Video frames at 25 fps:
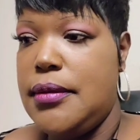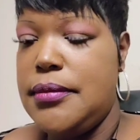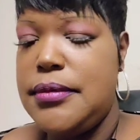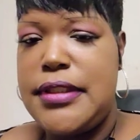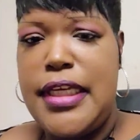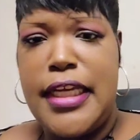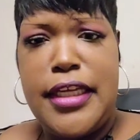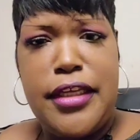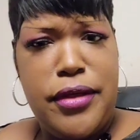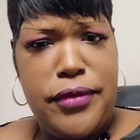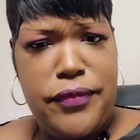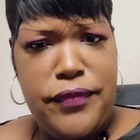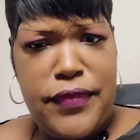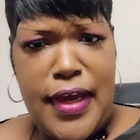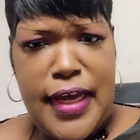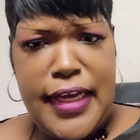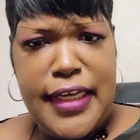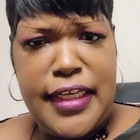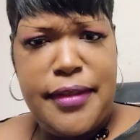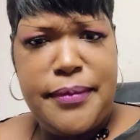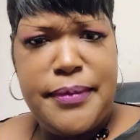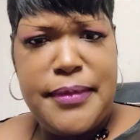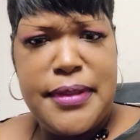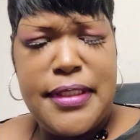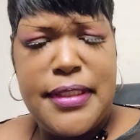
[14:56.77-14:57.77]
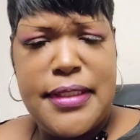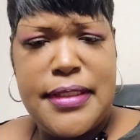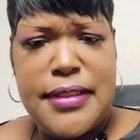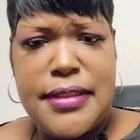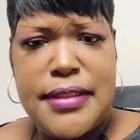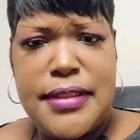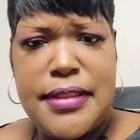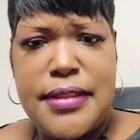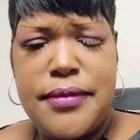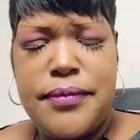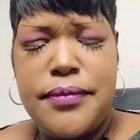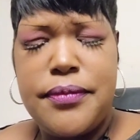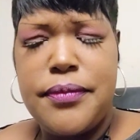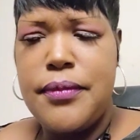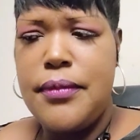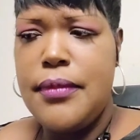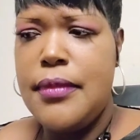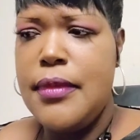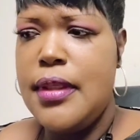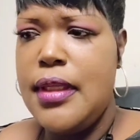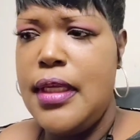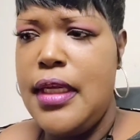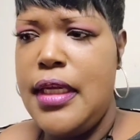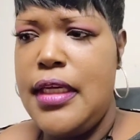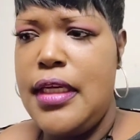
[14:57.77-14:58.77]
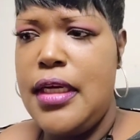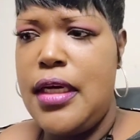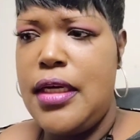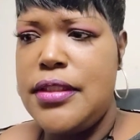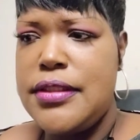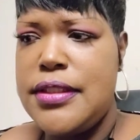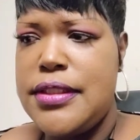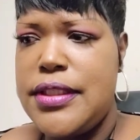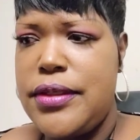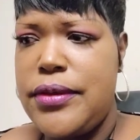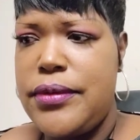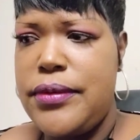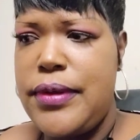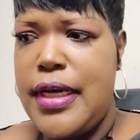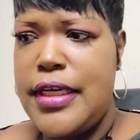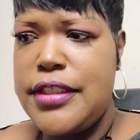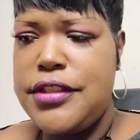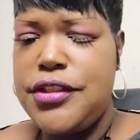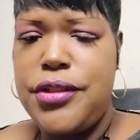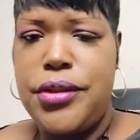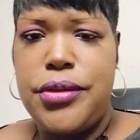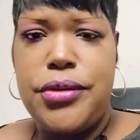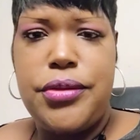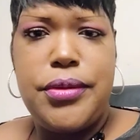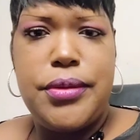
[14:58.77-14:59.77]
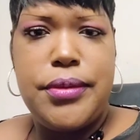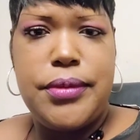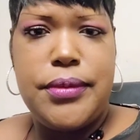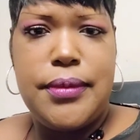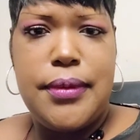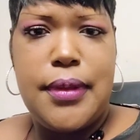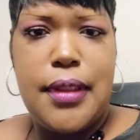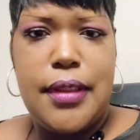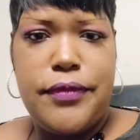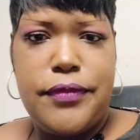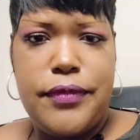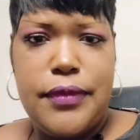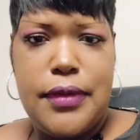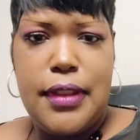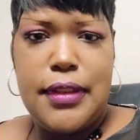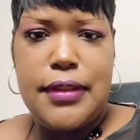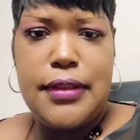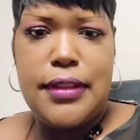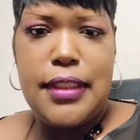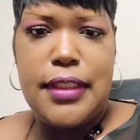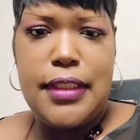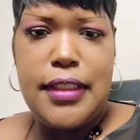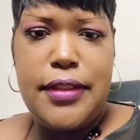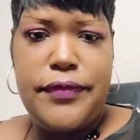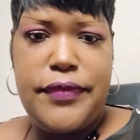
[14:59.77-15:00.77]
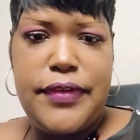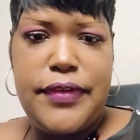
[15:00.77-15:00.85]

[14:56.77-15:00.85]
Take your vitamins. And also I'll show you another